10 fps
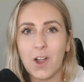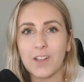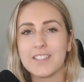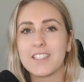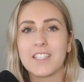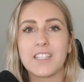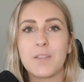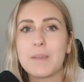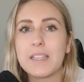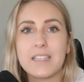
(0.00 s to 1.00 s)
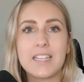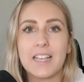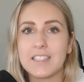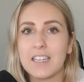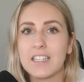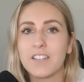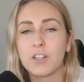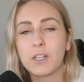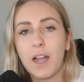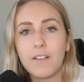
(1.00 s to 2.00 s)
constantly be testing
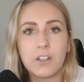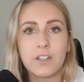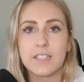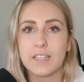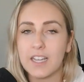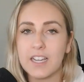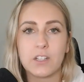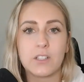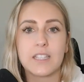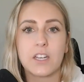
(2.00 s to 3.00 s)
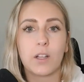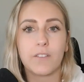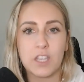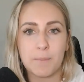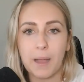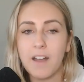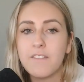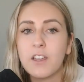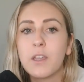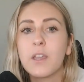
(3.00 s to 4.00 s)
different covers and titles and all of the
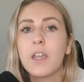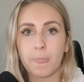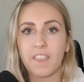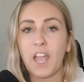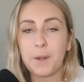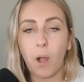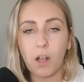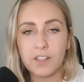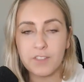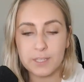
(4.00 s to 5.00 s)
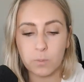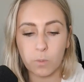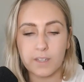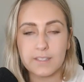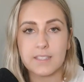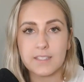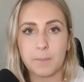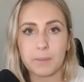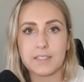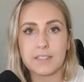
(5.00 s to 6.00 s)
above. And all of this works
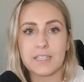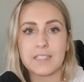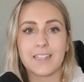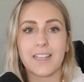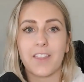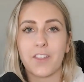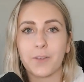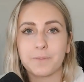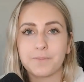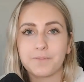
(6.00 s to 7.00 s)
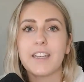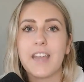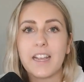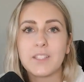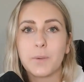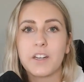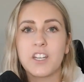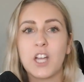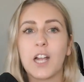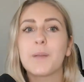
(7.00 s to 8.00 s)
seamlessly together. Next, we're going
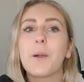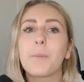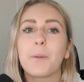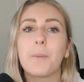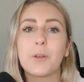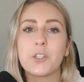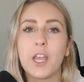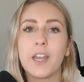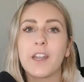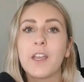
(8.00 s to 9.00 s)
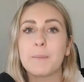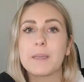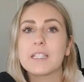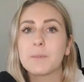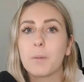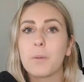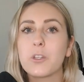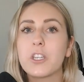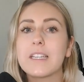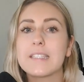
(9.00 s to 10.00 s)
to talk about promotion because
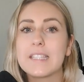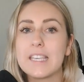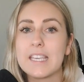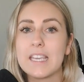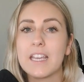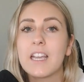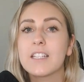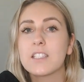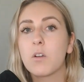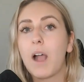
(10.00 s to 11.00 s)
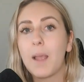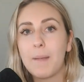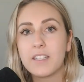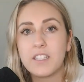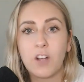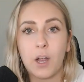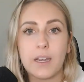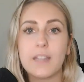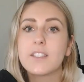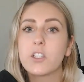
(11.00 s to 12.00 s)
promotion is key. So I'm active on
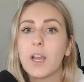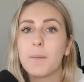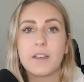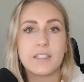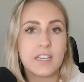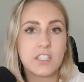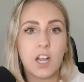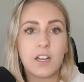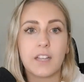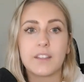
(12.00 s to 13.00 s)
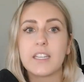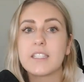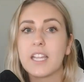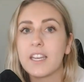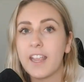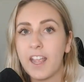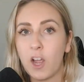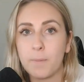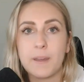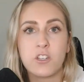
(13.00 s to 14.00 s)
Instagram, on TikTok, on LinkedIn,
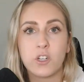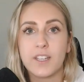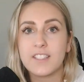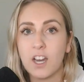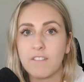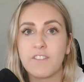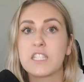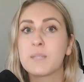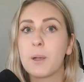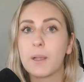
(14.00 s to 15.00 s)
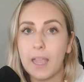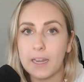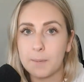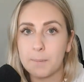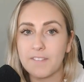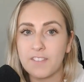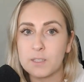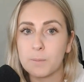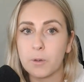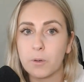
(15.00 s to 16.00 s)
on Pinterest, on Facebook, and in my
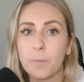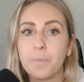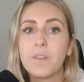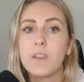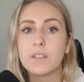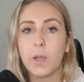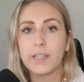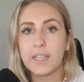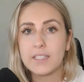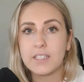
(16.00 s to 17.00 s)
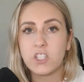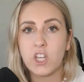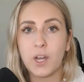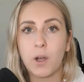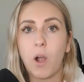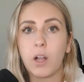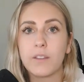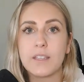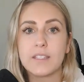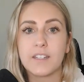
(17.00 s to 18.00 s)
Facebook group. So I like to share all
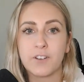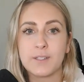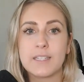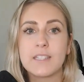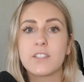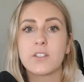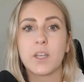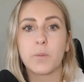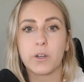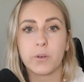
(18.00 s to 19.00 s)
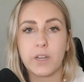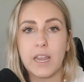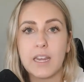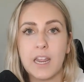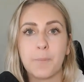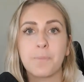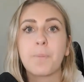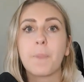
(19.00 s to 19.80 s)
of these different teasers that we're creating